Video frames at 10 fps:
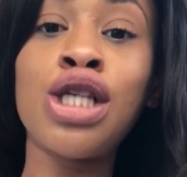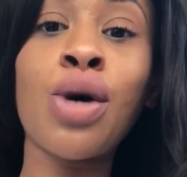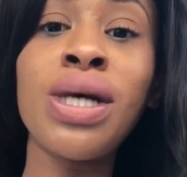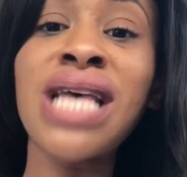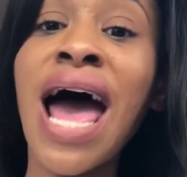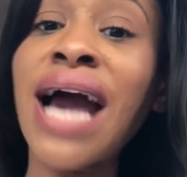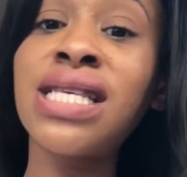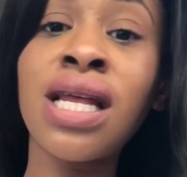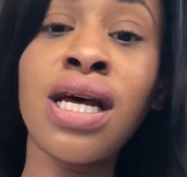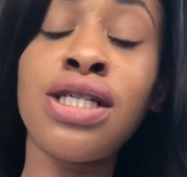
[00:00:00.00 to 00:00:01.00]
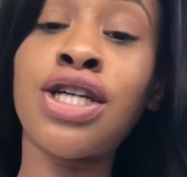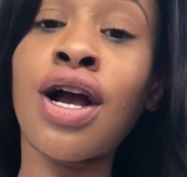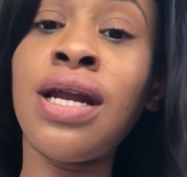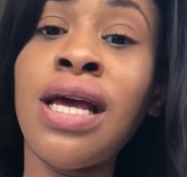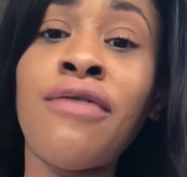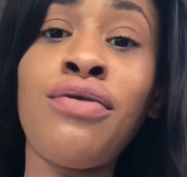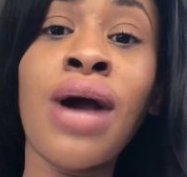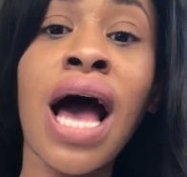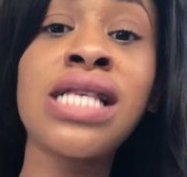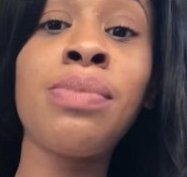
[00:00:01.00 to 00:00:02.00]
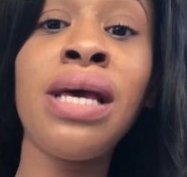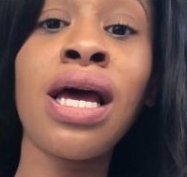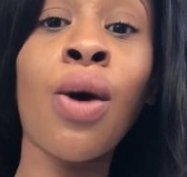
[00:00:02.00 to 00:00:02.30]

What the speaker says: So it's an excellent journey. If you guys begin